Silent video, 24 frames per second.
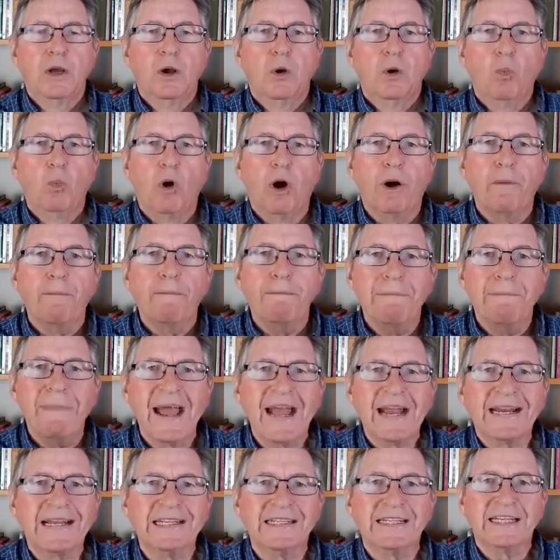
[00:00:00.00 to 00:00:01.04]
What
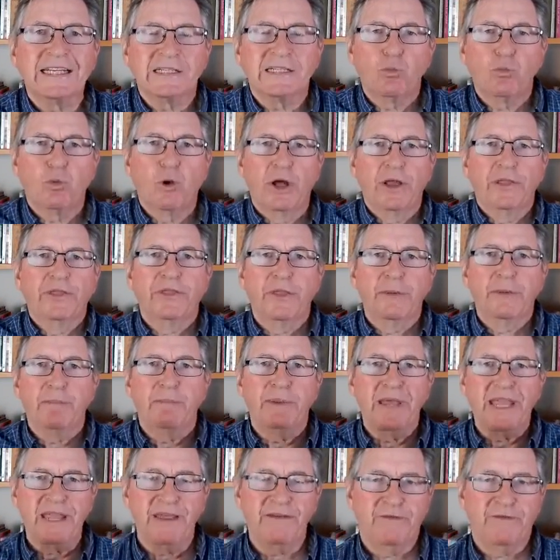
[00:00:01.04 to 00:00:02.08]
matters is what the B